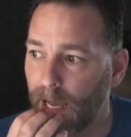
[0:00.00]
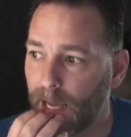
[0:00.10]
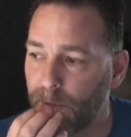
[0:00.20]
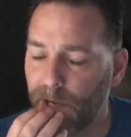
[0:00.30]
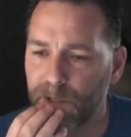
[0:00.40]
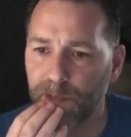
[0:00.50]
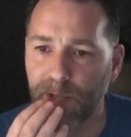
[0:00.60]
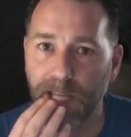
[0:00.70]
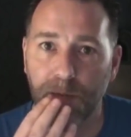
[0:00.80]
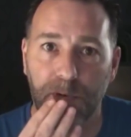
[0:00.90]
Um, how to
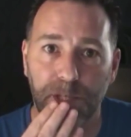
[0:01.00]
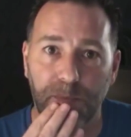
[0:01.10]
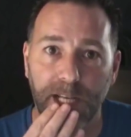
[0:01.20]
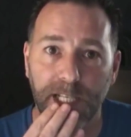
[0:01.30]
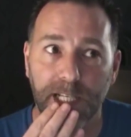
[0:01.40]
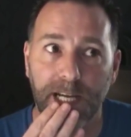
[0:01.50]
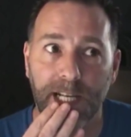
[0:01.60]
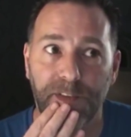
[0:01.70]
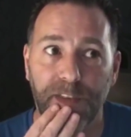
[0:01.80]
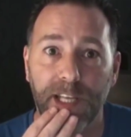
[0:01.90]
make that much better,
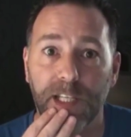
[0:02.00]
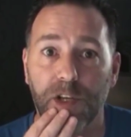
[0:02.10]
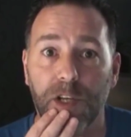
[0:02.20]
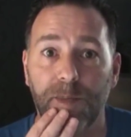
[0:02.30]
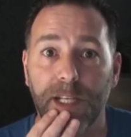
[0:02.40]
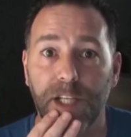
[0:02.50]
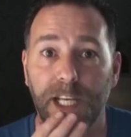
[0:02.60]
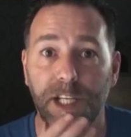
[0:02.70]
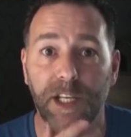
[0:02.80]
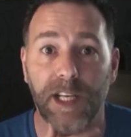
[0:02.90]
and things are going to be
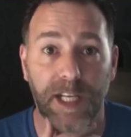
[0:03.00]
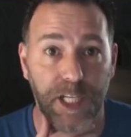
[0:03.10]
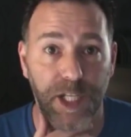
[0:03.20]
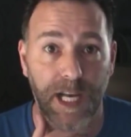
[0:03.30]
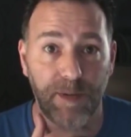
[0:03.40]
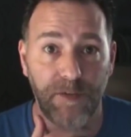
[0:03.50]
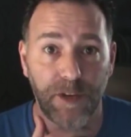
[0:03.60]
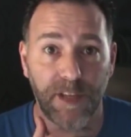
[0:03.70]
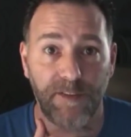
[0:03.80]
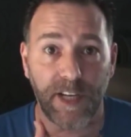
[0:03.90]
changing in Kajabi
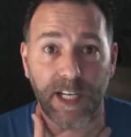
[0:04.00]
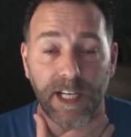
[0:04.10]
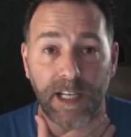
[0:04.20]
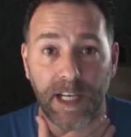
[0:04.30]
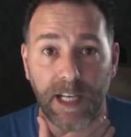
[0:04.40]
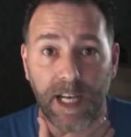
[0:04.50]
for the affiliate,